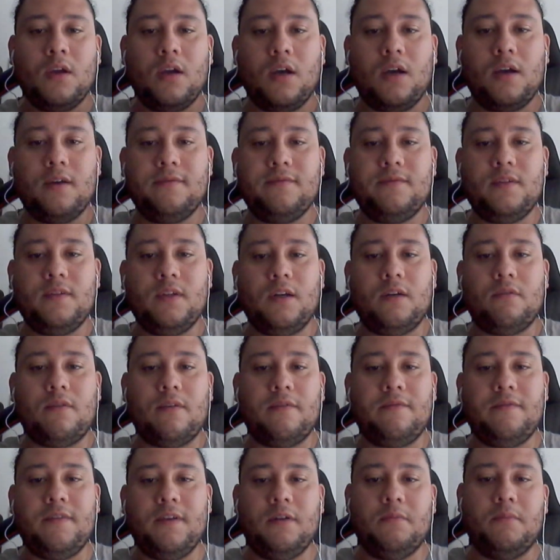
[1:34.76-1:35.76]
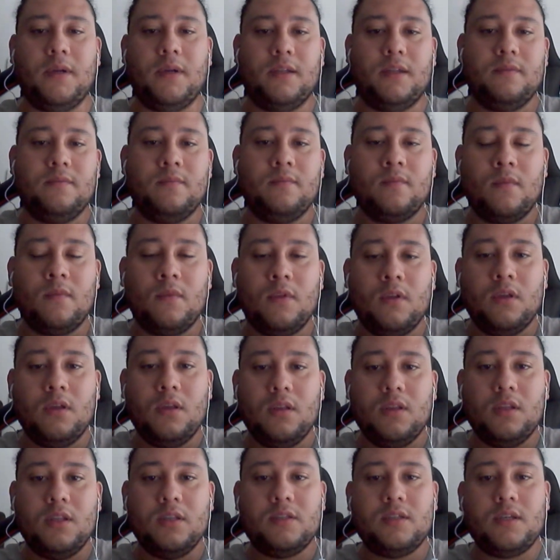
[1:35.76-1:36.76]
after affirmed.
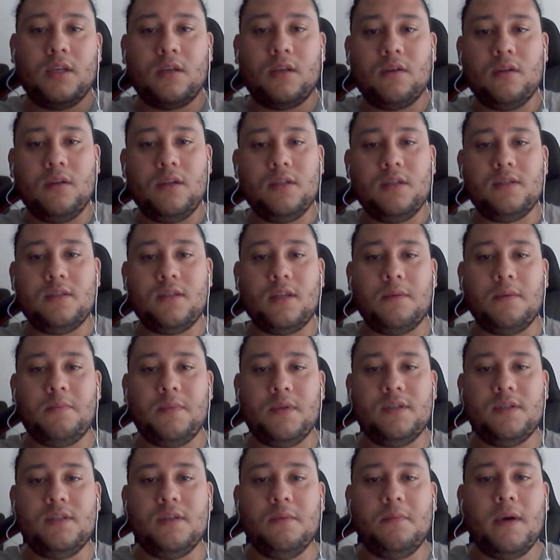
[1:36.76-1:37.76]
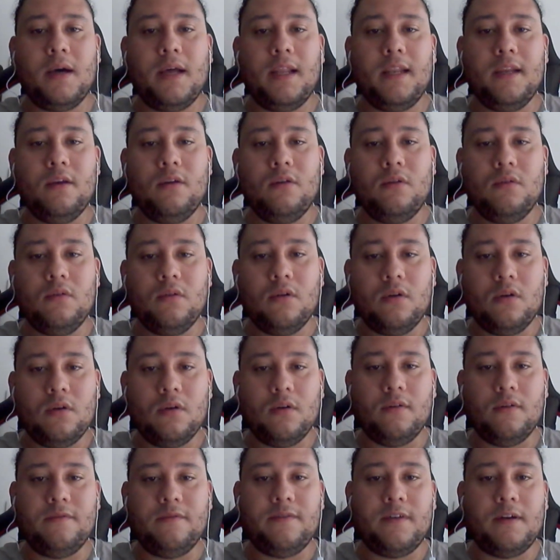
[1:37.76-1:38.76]
The second step is the value
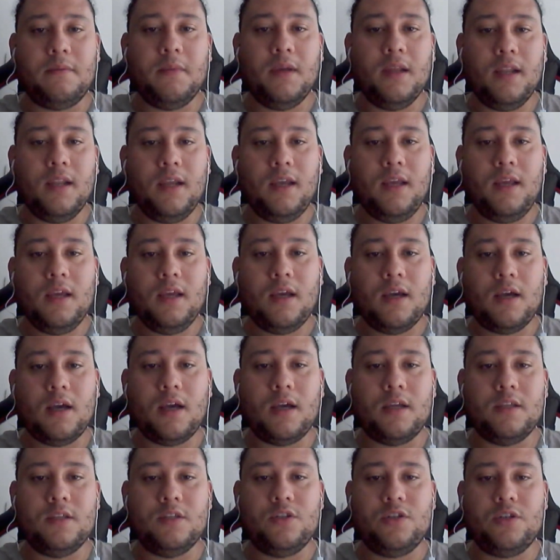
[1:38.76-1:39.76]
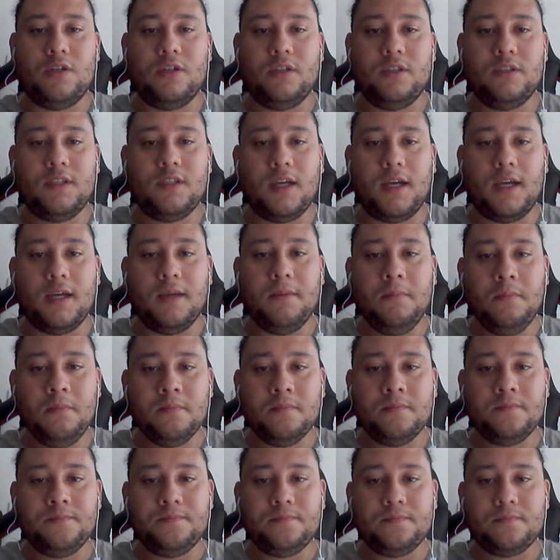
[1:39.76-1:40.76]
of family and shared
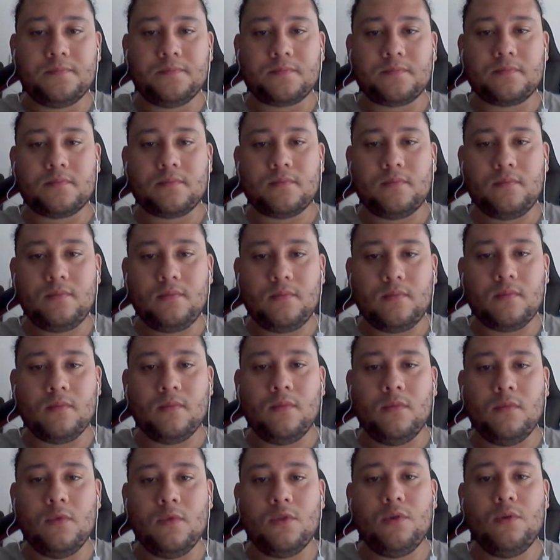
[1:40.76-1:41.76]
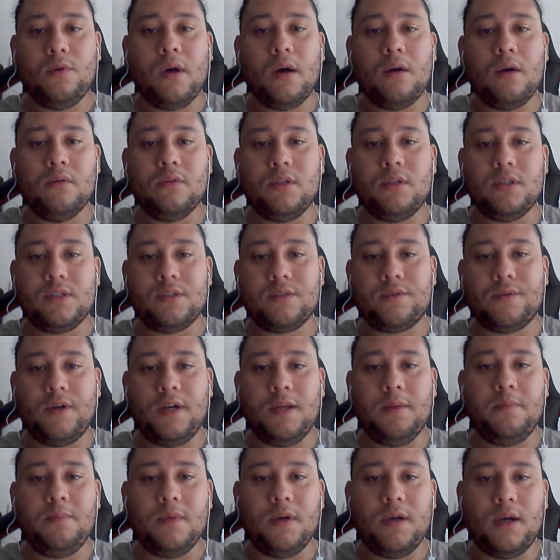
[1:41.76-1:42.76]
time. Throughout the
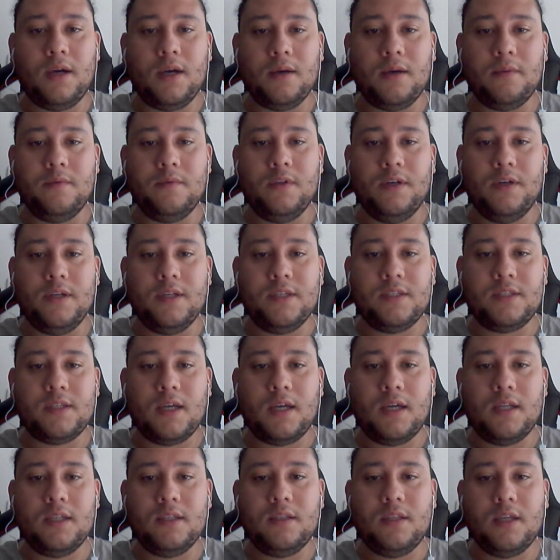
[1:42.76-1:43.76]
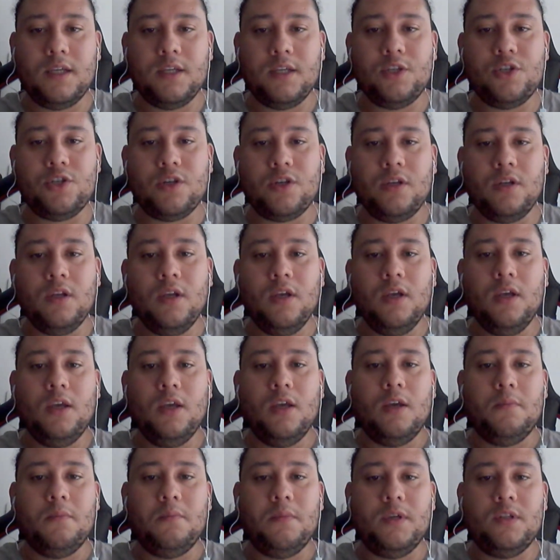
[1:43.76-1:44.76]
script, there is a tension
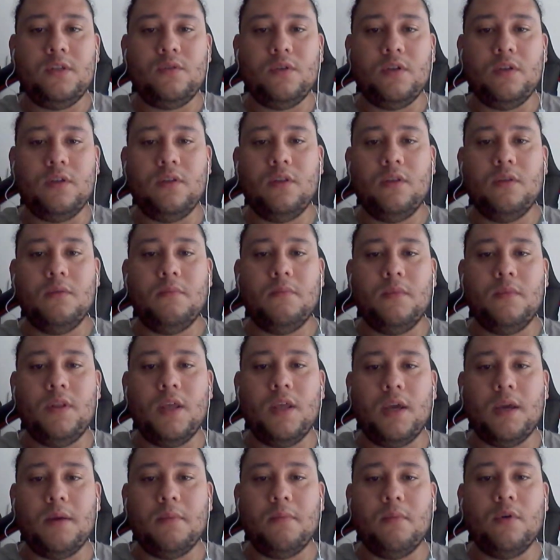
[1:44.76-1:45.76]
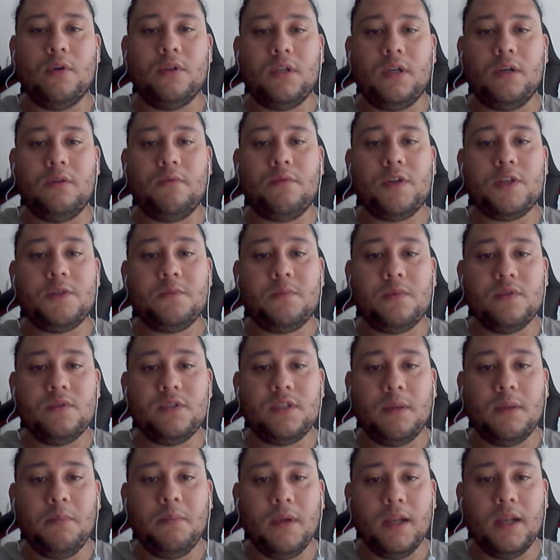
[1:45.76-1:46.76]
between the modern
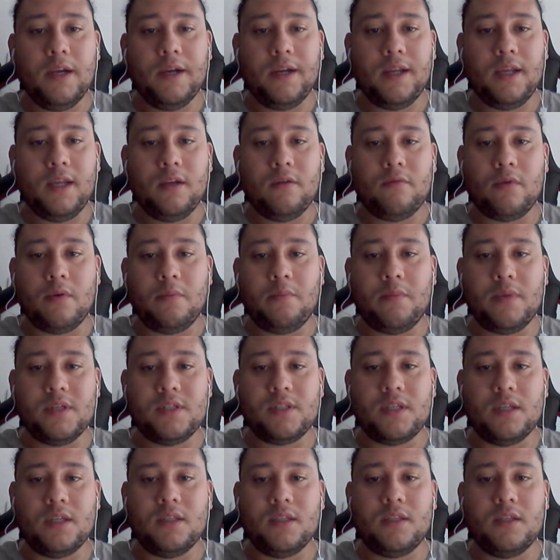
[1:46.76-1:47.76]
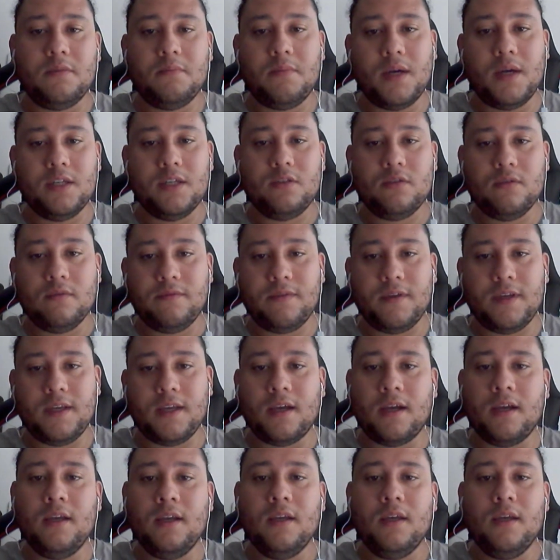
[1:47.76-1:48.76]
responsibility represented by
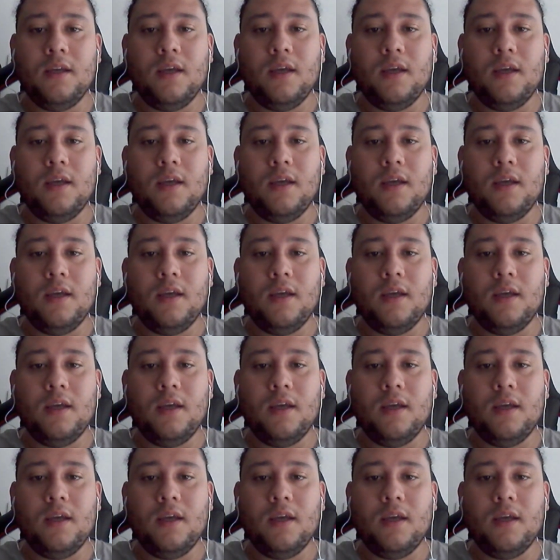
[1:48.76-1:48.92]
Sofia